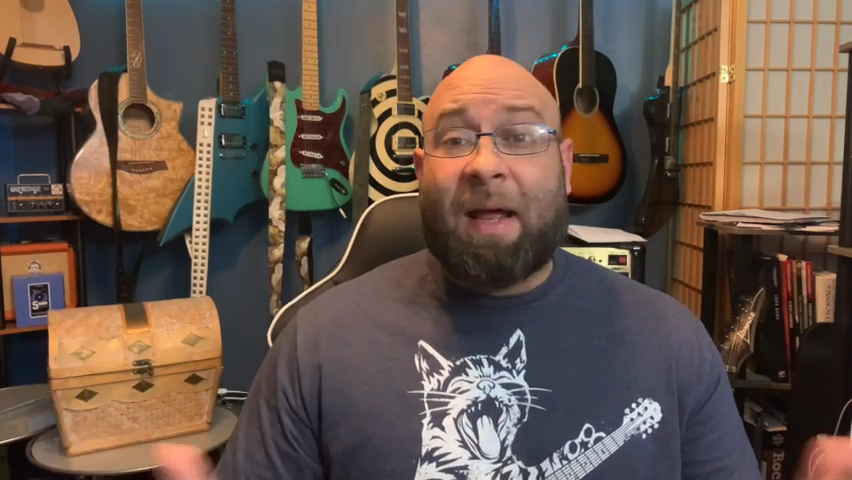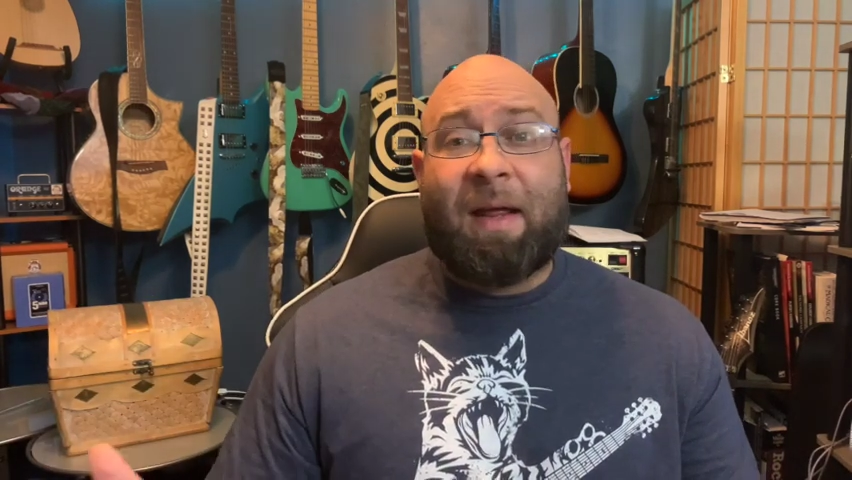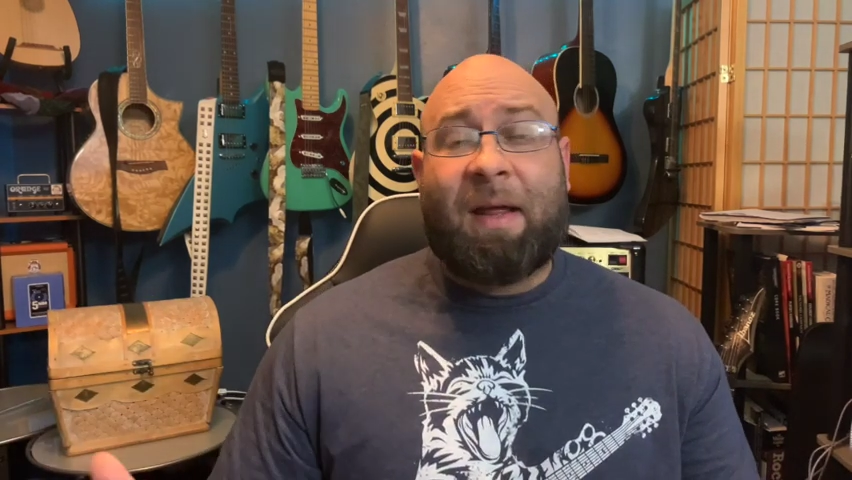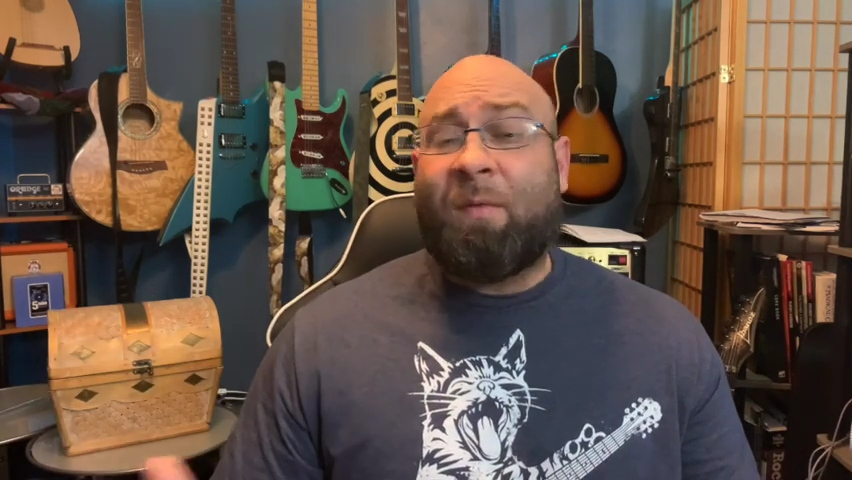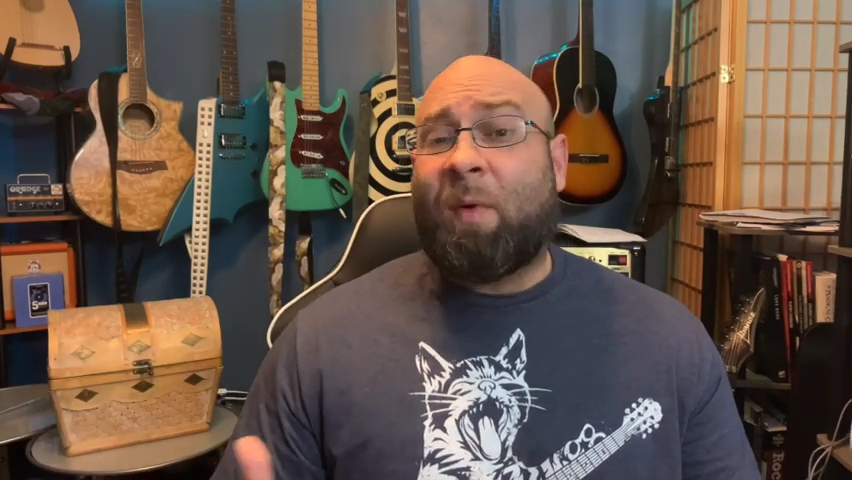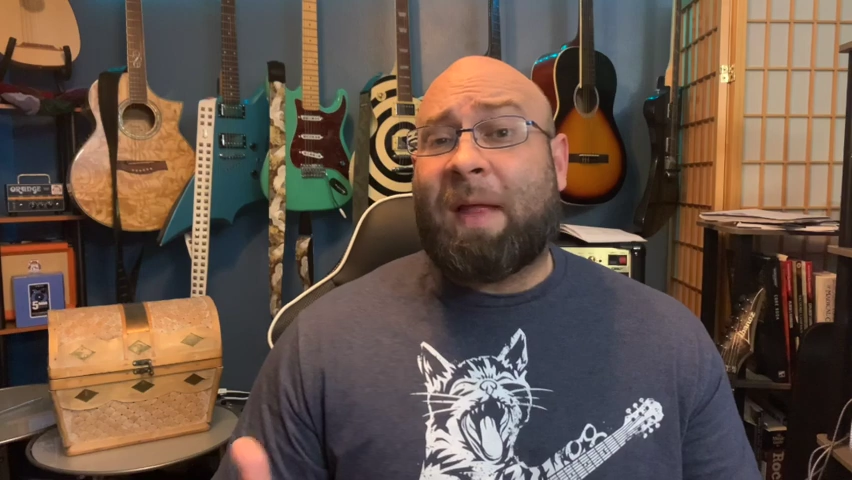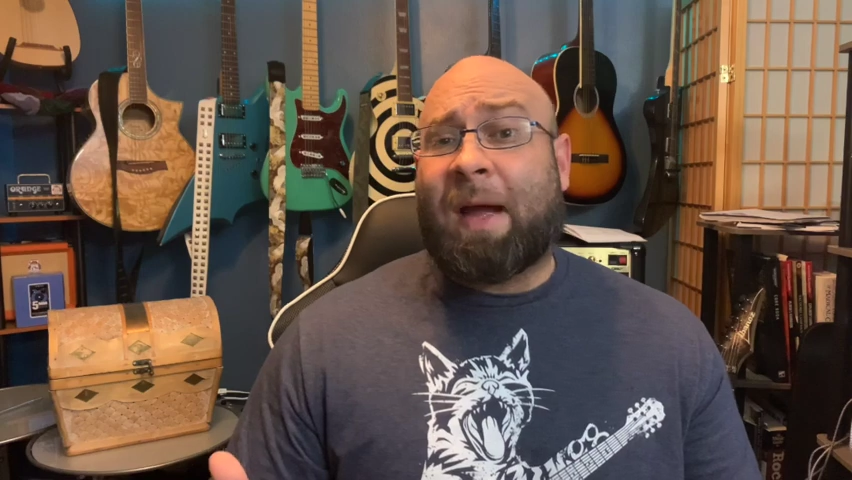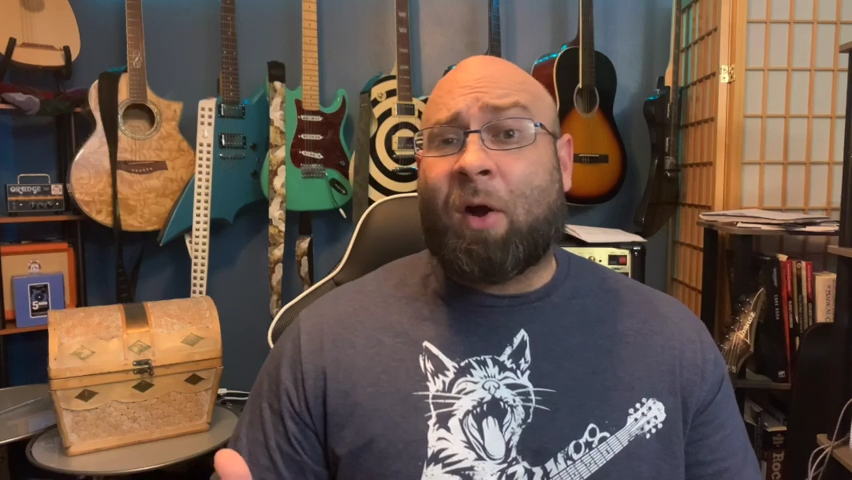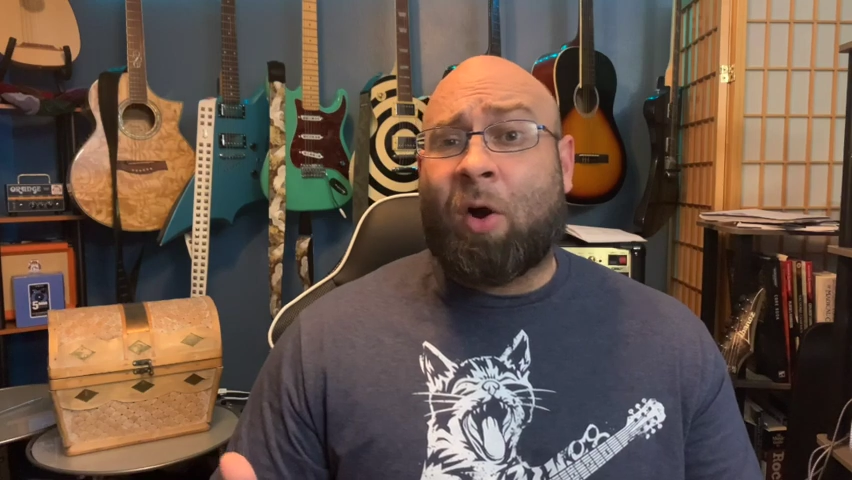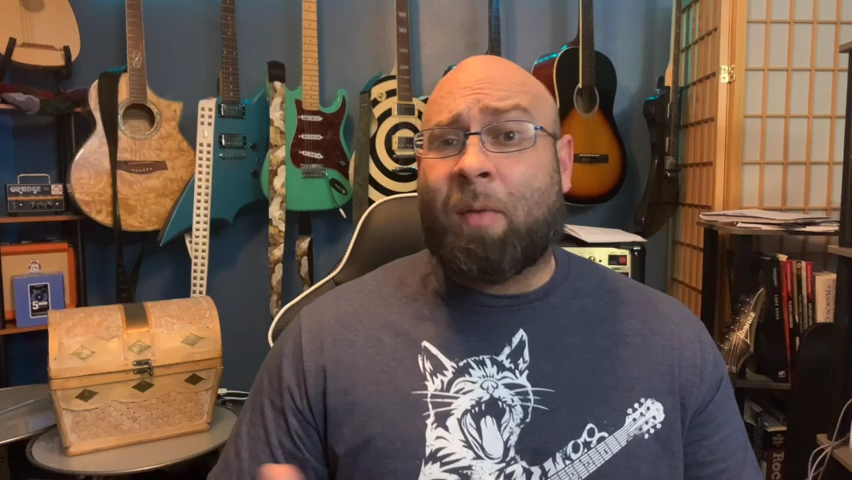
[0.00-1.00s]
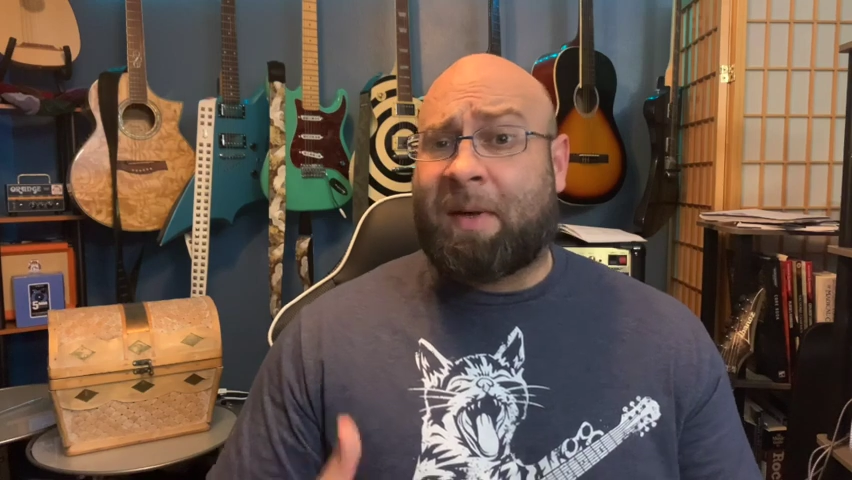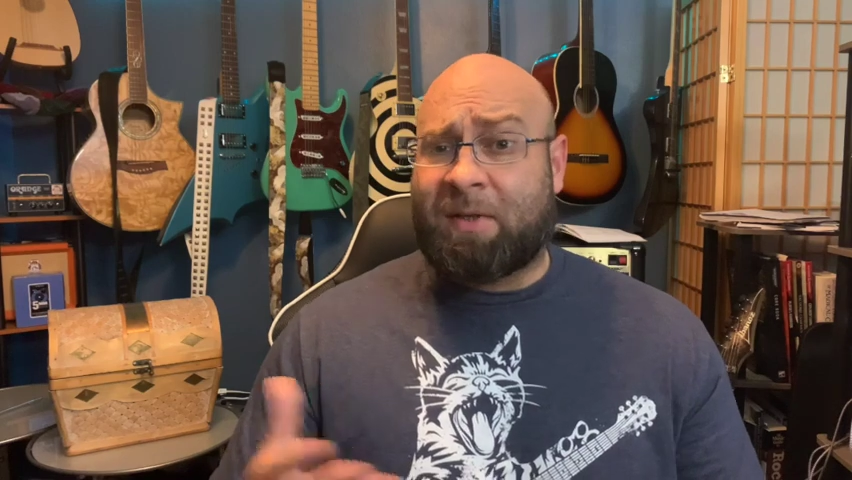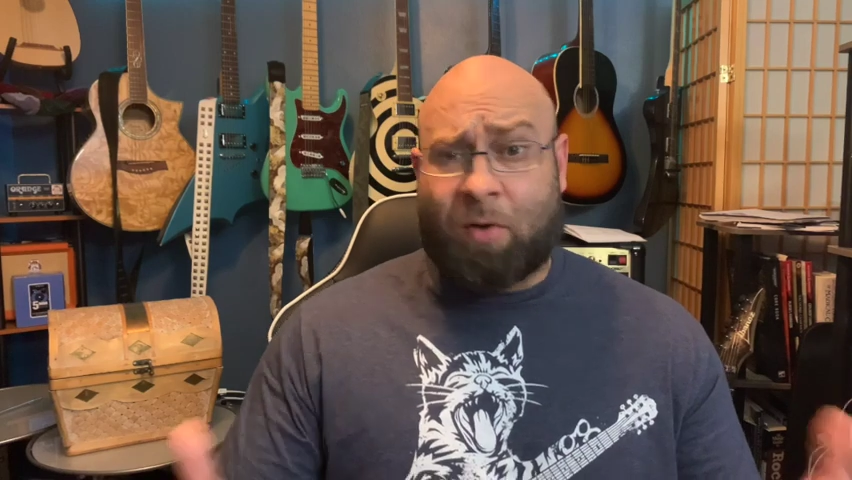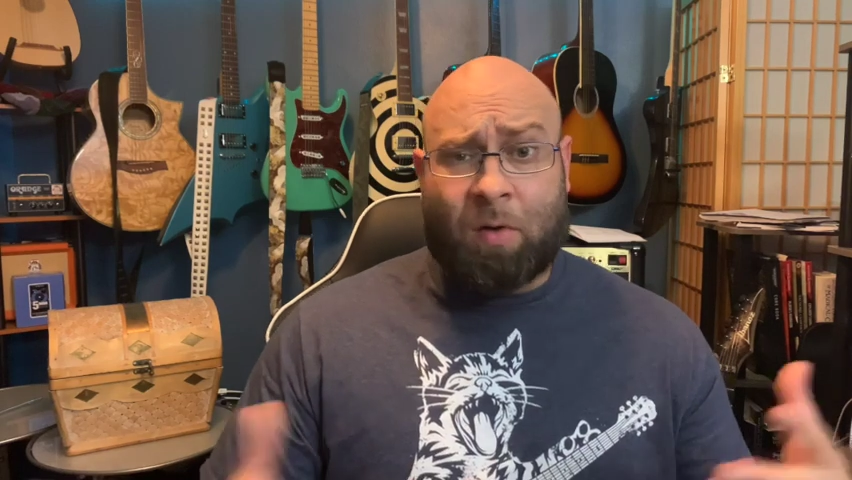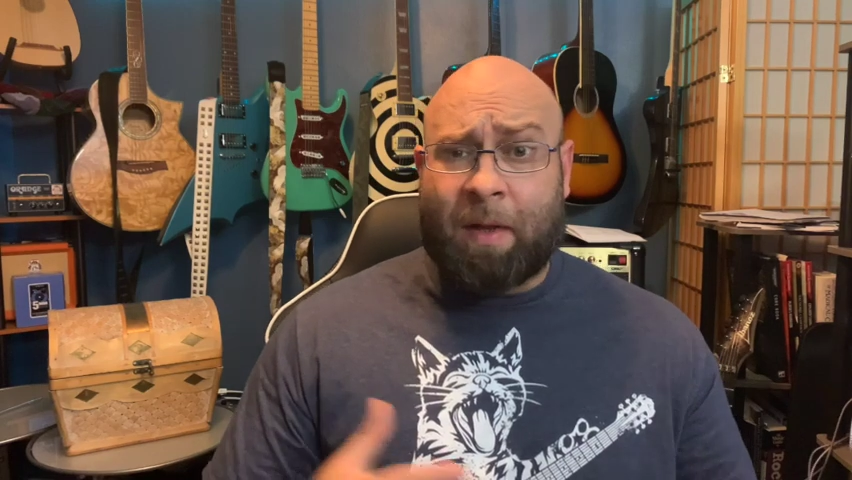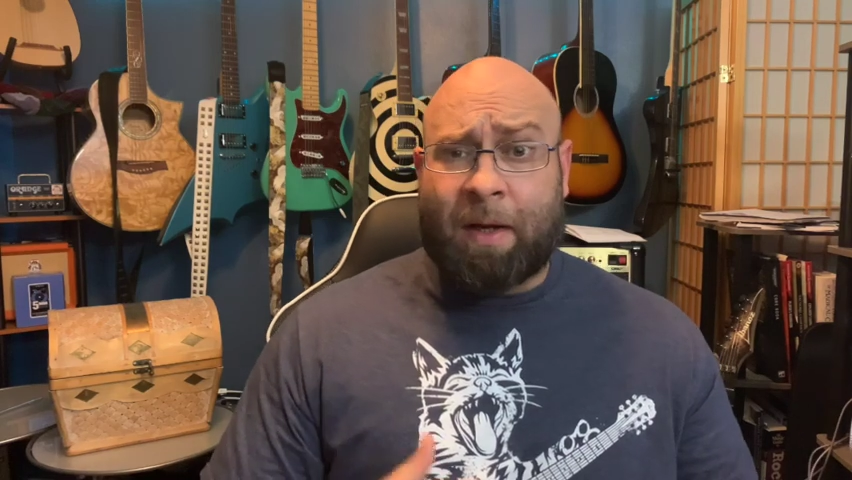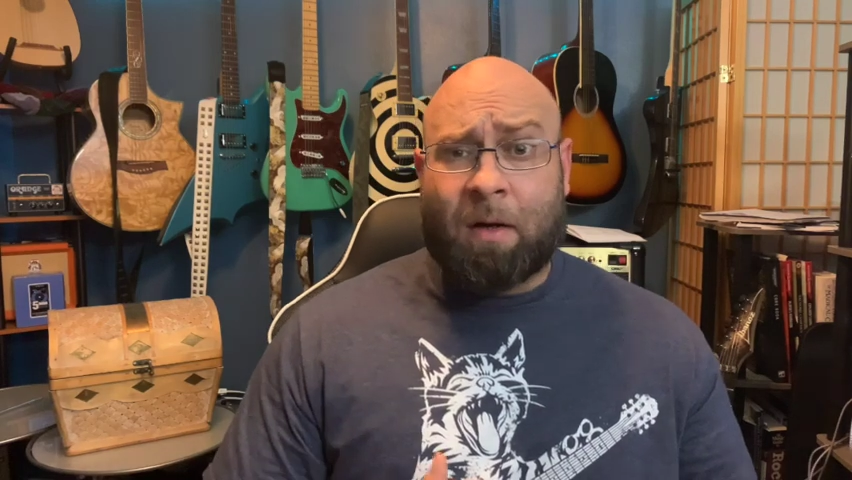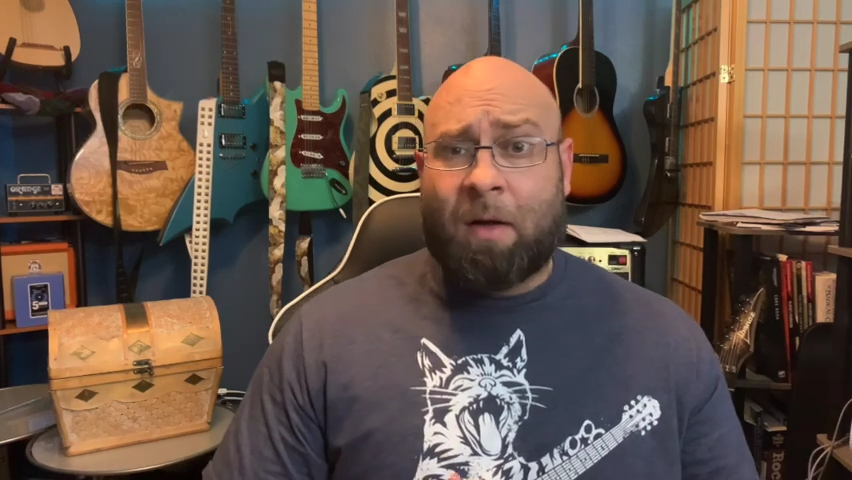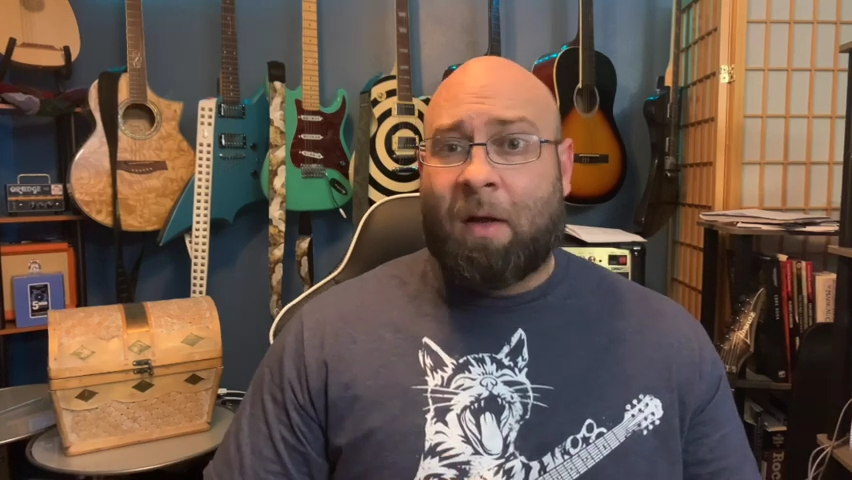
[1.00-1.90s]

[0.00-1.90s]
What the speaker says: even when they get hurt, because earlier